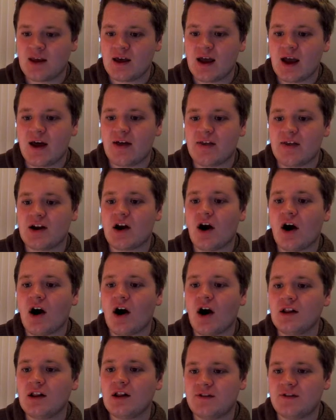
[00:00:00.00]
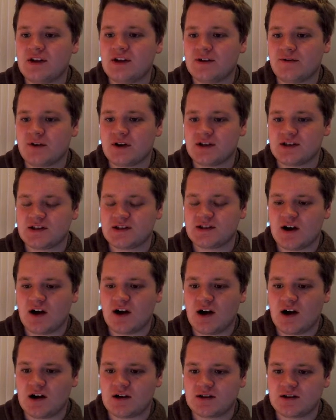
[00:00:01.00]
And then all of the different
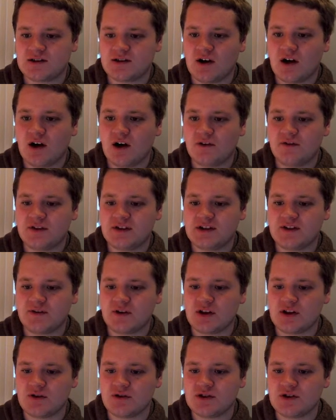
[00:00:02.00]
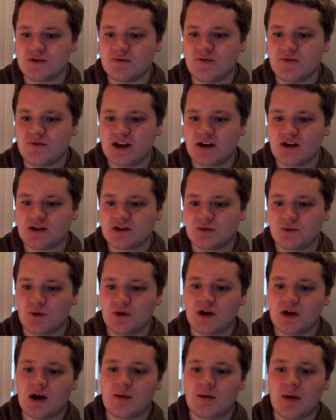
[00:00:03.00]
songs, all of the different YouTube videos will
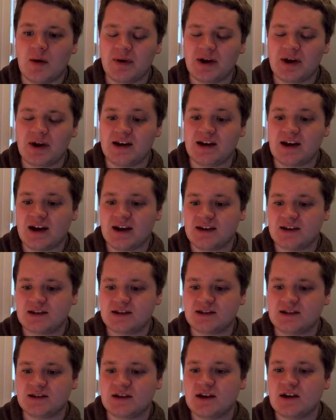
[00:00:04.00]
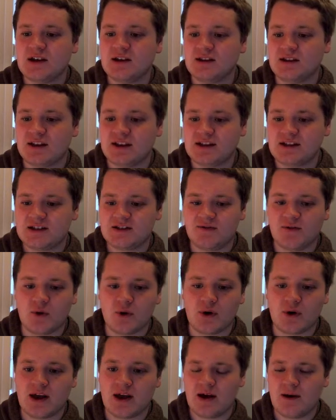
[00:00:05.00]
come up in a nice list
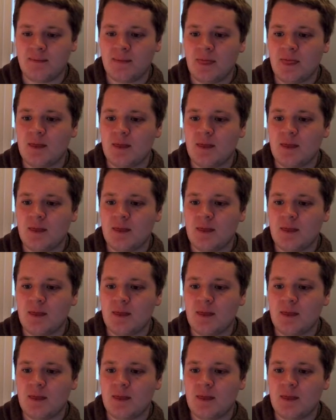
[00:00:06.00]
for you.